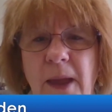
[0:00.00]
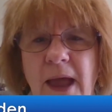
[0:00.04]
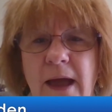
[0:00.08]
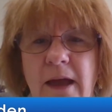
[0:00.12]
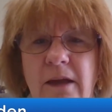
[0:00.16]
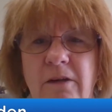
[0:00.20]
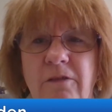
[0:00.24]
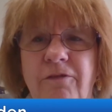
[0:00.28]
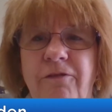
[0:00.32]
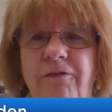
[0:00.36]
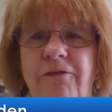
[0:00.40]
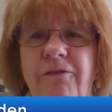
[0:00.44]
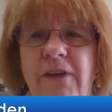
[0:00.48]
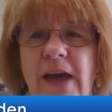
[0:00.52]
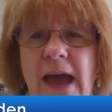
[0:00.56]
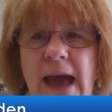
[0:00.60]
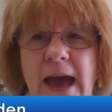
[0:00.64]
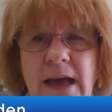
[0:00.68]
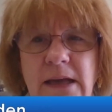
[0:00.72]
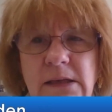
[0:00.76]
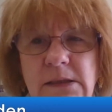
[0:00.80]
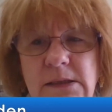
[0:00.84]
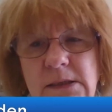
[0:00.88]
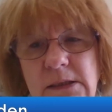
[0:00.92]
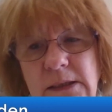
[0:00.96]
had
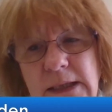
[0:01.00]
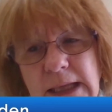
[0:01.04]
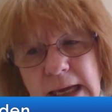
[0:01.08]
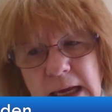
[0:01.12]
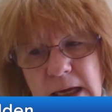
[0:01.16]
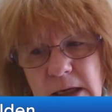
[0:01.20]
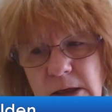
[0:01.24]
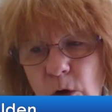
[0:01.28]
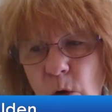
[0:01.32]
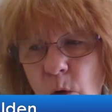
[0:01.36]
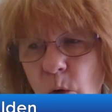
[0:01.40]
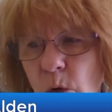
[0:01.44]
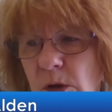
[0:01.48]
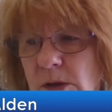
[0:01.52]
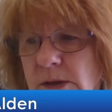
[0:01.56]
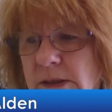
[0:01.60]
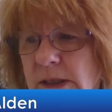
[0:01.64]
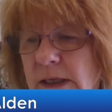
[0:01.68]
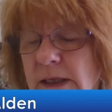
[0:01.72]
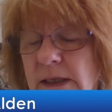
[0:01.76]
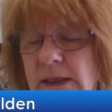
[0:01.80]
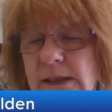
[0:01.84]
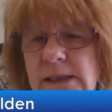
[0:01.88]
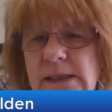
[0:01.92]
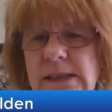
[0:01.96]
vast land
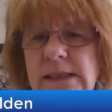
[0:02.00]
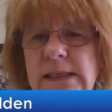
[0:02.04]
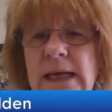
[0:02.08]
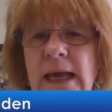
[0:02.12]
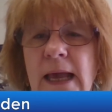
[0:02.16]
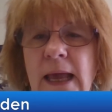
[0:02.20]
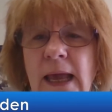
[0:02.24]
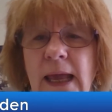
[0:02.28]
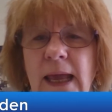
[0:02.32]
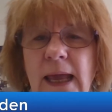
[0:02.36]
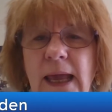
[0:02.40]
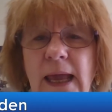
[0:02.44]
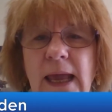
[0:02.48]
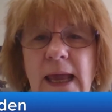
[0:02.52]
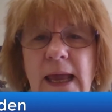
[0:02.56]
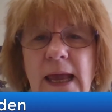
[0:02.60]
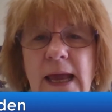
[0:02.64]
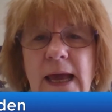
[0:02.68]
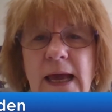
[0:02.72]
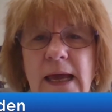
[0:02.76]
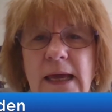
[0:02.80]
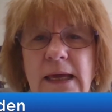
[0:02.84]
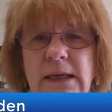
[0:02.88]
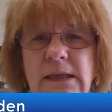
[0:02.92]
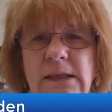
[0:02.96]
holdings,
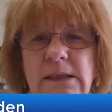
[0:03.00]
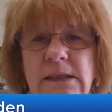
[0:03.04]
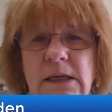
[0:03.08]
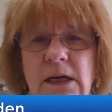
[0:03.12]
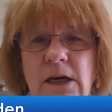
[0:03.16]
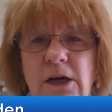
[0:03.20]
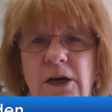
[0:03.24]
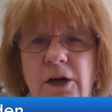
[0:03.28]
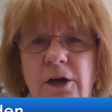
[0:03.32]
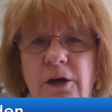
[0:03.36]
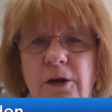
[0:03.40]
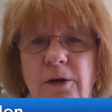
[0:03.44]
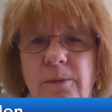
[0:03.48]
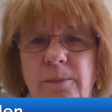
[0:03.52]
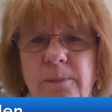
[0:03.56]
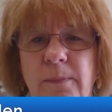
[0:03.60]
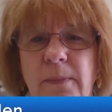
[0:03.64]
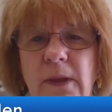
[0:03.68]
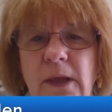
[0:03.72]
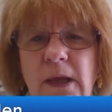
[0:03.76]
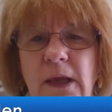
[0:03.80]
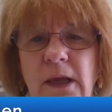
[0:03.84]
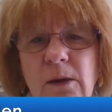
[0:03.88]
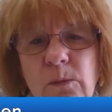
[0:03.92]
and um,